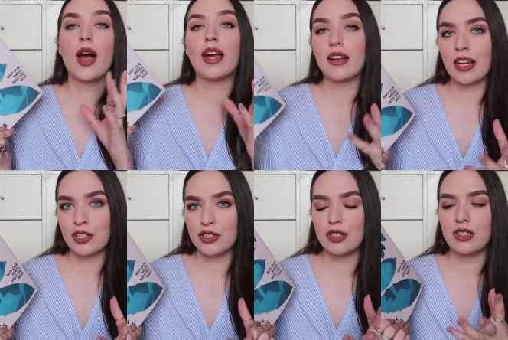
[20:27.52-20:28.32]
why
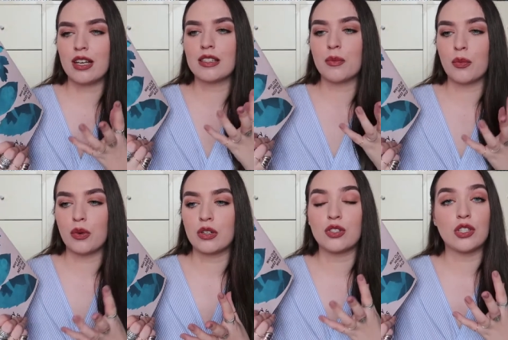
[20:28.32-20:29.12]
nature is
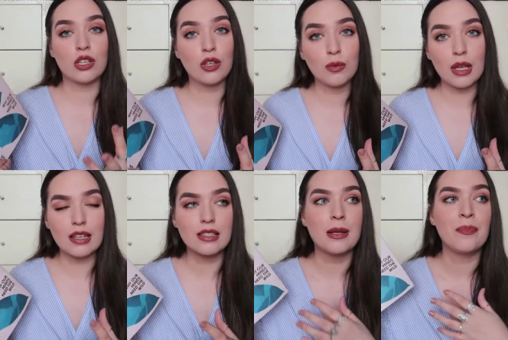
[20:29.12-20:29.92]
important to
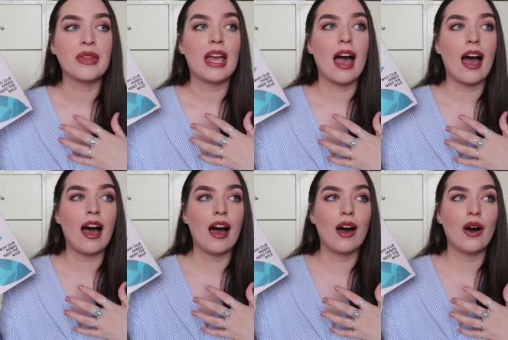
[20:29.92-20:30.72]
humans,
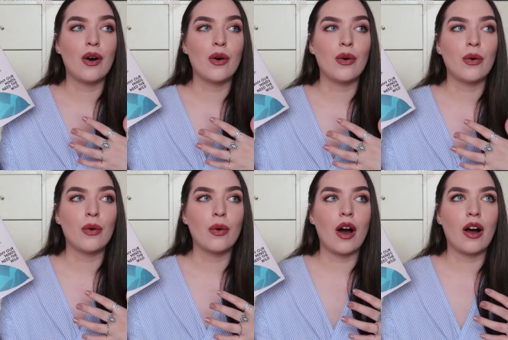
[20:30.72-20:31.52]

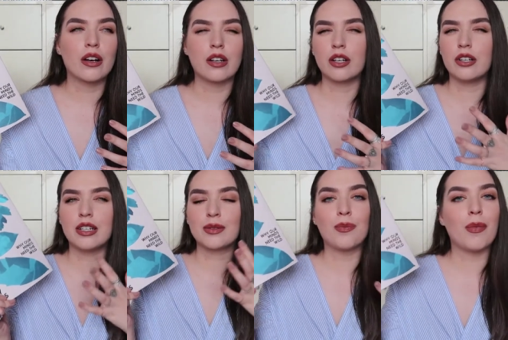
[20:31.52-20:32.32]
how our
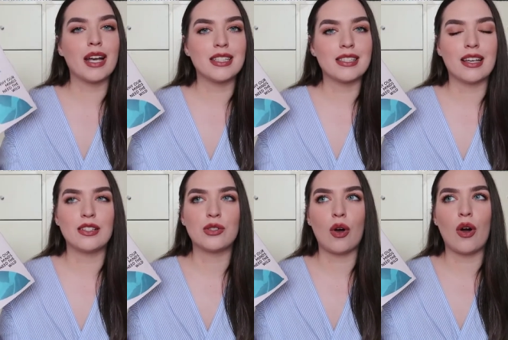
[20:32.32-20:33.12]
current
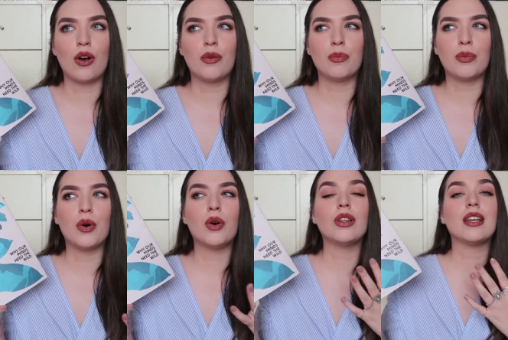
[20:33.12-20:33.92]
mindsets are
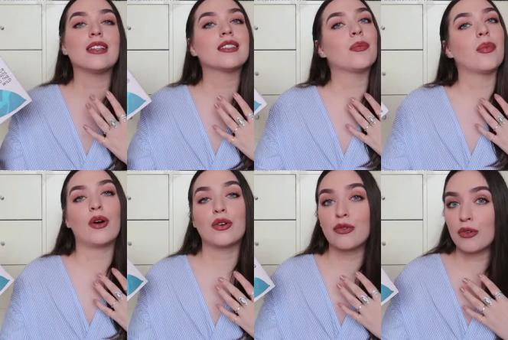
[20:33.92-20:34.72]
pulling us
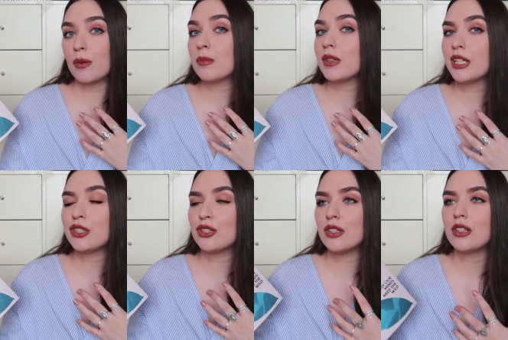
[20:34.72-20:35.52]
apart from
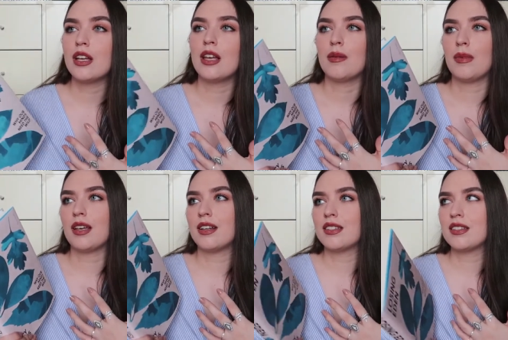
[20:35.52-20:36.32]
nature,
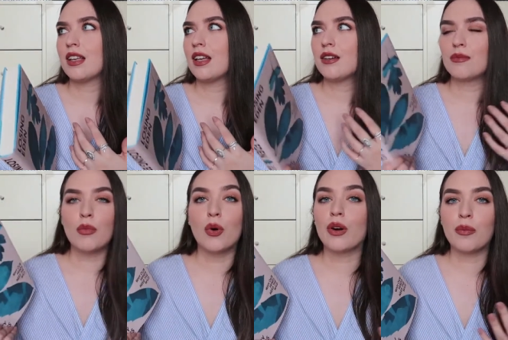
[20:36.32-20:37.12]
because
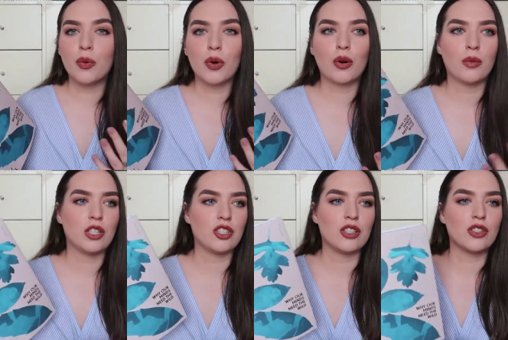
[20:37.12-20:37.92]
more and more we